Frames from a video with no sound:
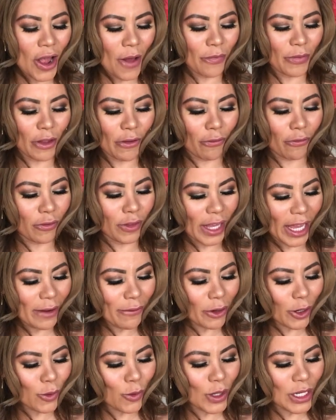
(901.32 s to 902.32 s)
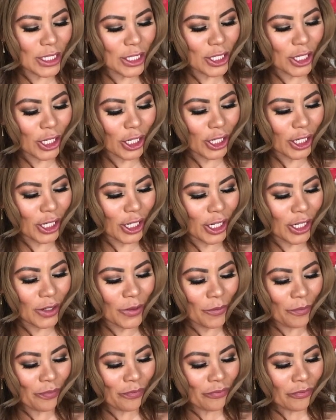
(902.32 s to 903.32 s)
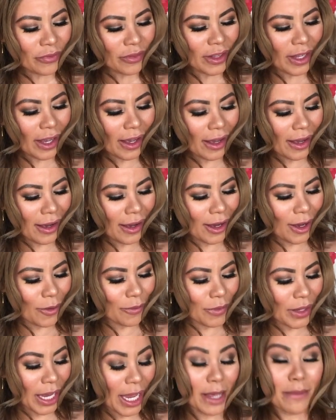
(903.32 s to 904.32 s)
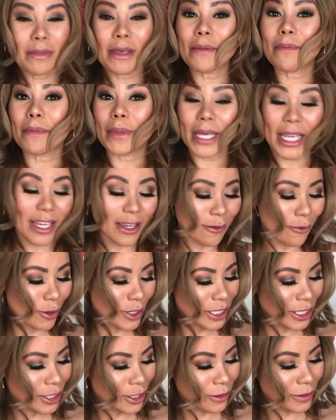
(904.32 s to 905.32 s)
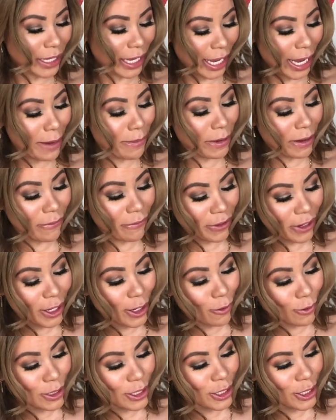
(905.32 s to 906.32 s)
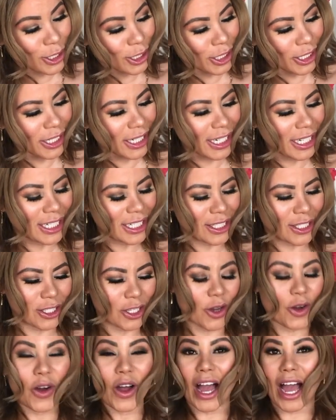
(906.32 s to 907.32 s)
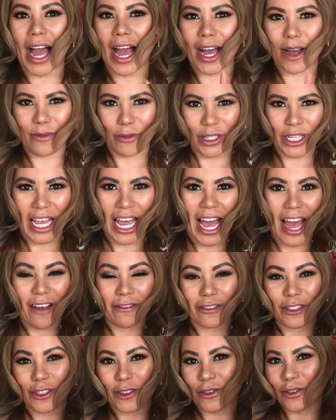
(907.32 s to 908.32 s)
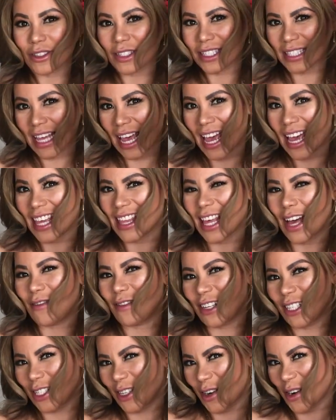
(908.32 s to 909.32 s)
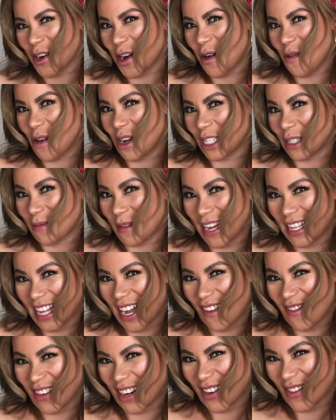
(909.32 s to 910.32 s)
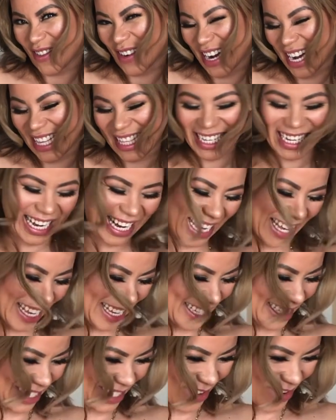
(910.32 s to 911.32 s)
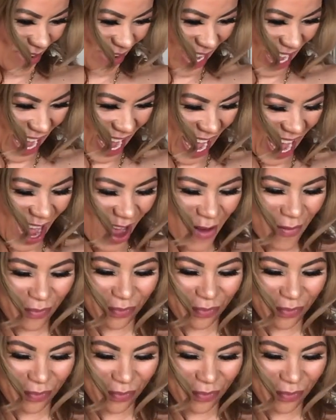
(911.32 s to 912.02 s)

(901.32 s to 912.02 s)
The flavor was good. The ABV was good. So I'm gonna have to say that Victoria was my number one, guys. Okay.